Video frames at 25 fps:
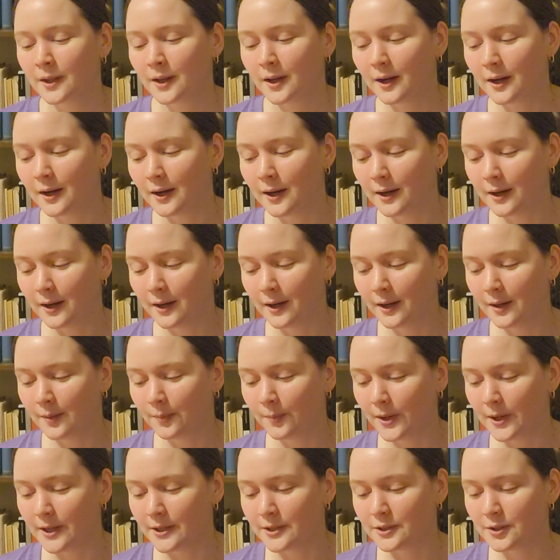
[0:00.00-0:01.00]
And
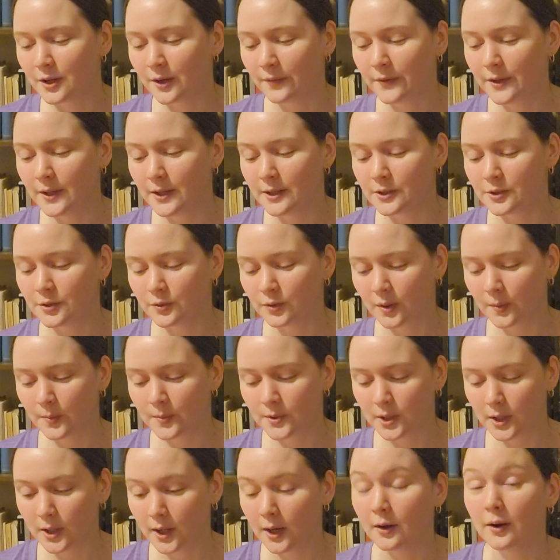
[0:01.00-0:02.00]
based on the
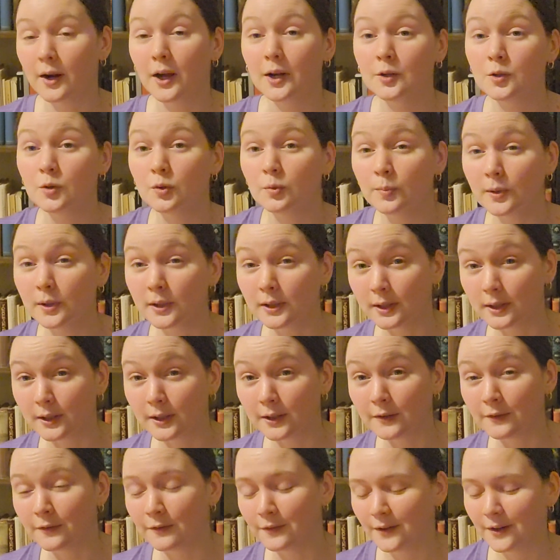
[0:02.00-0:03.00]
inscription here, I do
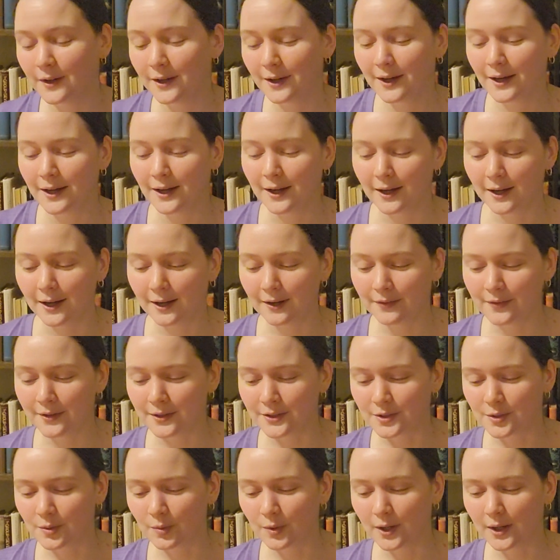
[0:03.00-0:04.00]
believe
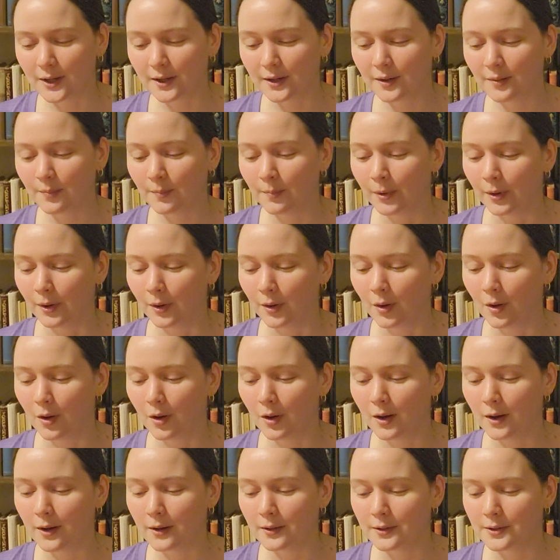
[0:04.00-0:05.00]
this one
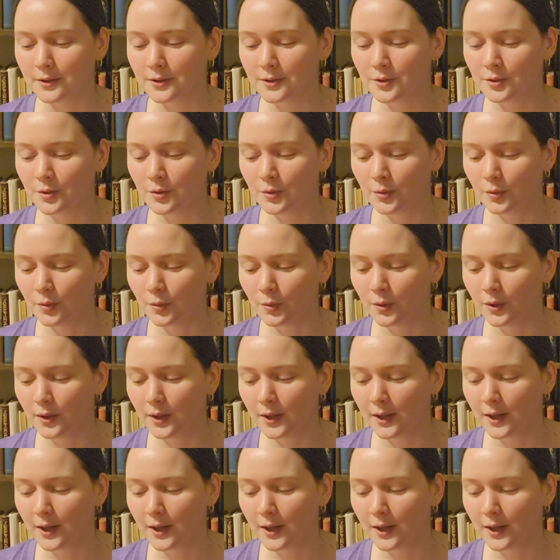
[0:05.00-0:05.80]
belonged to